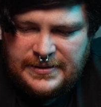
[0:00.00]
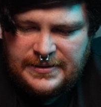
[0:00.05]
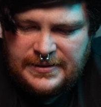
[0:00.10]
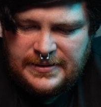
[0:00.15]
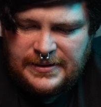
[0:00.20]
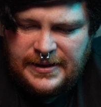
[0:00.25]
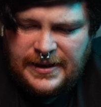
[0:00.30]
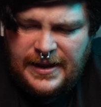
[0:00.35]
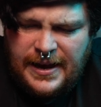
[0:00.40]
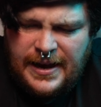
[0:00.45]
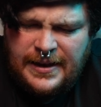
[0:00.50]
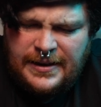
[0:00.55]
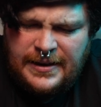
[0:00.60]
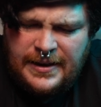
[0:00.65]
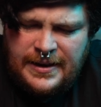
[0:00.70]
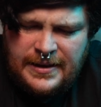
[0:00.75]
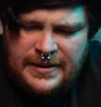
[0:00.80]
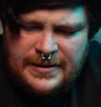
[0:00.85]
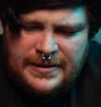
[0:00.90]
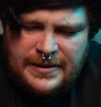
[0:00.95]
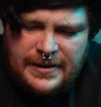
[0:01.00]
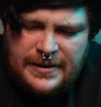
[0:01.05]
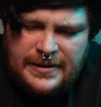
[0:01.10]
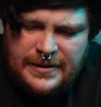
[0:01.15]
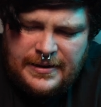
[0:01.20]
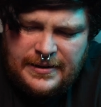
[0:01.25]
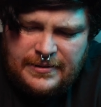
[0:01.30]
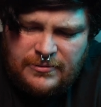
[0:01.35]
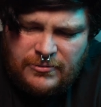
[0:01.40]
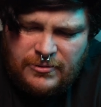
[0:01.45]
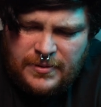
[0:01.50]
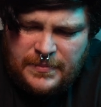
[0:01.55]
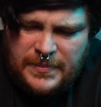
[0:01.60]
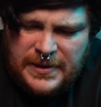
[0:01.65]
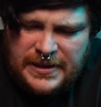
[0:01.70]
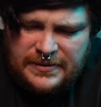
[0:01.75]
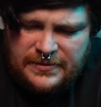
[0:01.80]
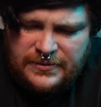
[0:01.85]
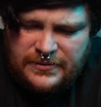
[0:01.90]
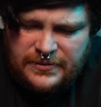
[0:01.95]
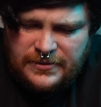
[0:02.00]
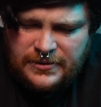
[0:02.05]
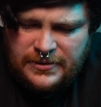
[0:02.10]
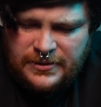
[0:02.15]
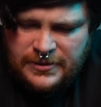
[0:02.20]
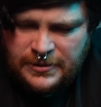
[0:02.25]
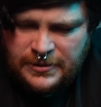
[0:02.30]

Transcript: is again the Indian ornamental.